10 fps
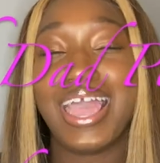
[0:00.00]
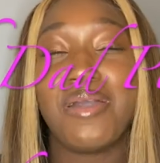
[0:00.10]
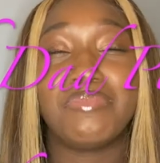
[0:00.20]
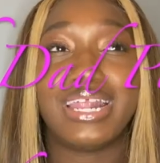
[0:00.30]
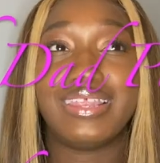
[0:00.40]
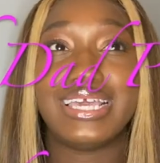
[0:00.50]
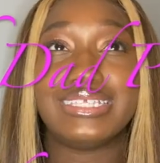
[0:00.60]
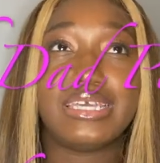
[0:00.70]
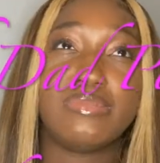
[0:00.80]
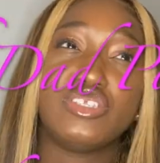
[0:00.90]
but I think his
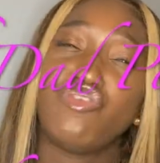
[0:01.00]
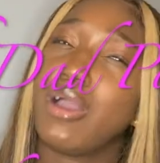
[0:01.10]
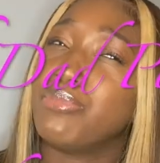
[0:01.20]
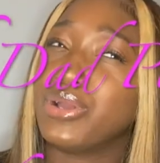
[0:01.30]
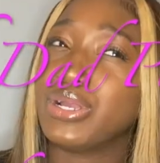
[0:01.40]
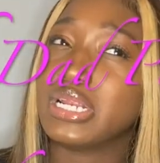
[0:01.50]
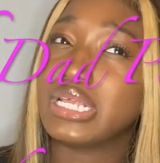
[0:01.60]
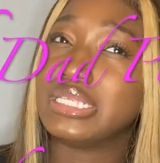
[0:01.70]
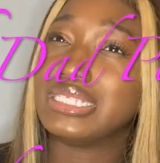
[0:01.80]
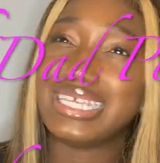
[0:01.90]
name is Robert
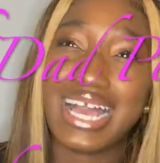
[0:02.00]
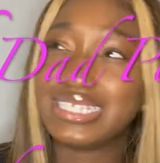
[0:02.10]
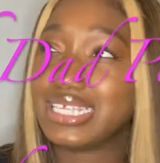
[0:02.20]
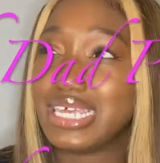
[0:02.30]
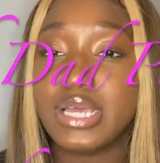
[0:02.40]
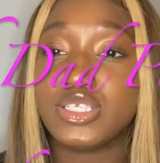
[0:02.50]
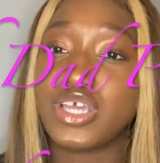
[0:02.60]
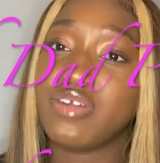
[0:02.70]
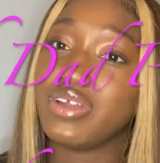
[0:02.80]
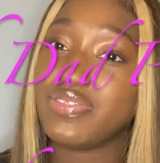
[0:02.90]
Kiyosaki. So I
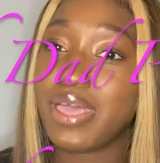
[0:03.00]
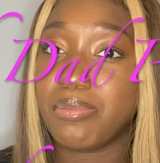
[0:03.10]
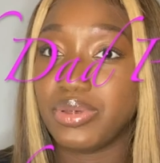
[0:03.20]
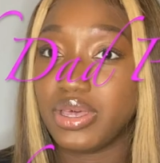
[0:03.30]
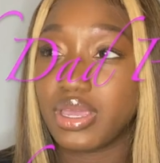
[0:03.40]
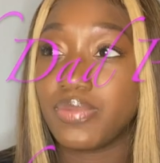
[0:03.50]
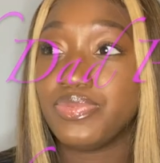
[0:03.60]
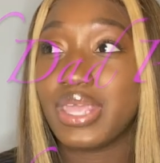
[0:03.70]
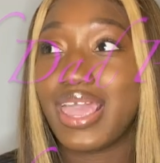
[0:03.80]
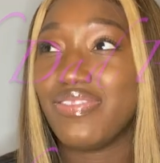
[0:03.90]
read that book
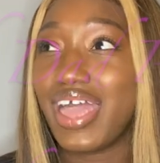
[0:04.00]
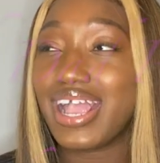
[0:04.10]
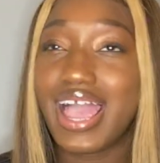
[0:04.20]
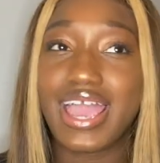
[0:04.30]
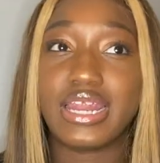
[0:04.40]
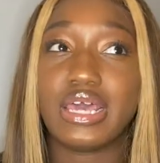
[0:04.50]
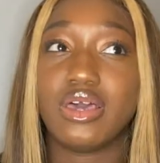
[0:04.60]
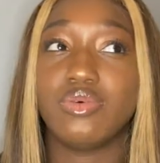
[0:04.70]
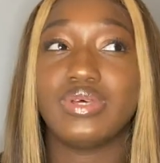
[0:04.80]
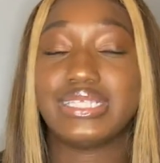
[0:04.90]
and that kind
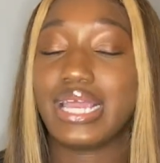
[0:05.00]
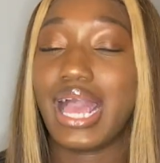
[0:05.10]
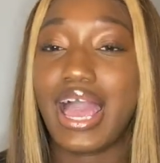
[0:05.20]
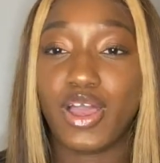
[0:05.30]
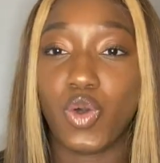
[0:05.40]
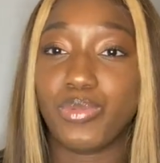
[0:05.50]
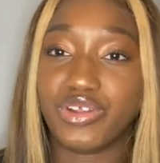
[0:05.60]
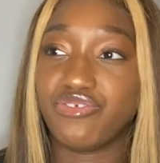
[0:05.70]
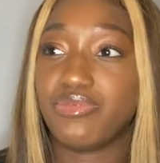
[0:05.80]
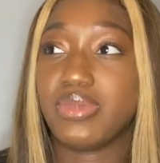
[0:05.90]
of was like an eye opener
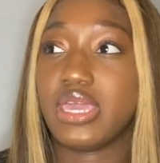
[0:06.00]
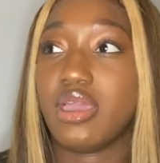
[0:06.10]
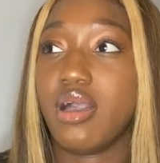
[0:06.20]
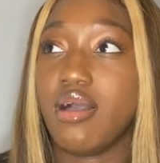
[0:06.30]
for me.